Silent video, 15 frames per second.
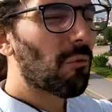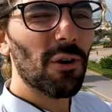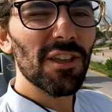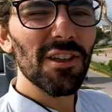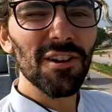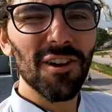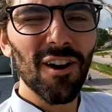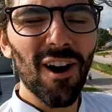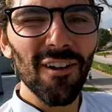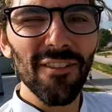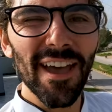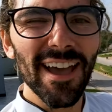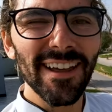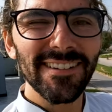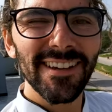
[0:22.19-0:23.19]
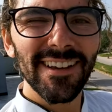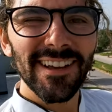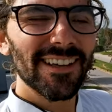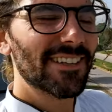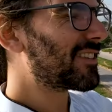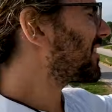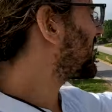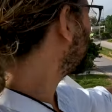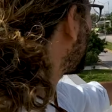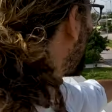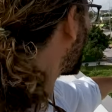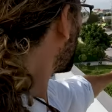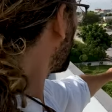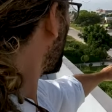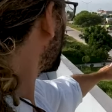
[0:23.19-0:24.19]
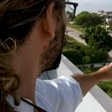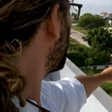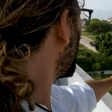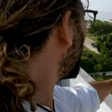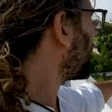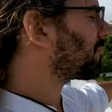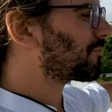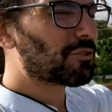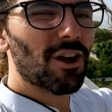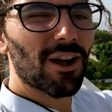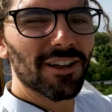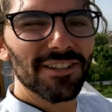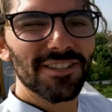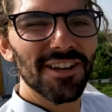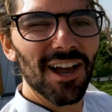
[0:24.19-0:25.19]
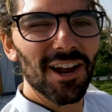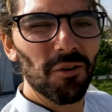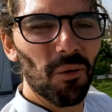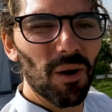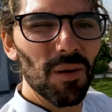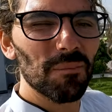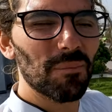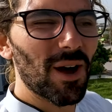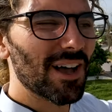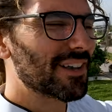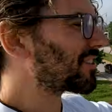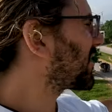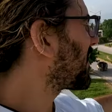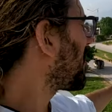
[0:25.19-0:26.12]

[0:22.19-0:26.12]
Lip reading: What do you call that? It's not quite a pickup truck. It's not quite a bus.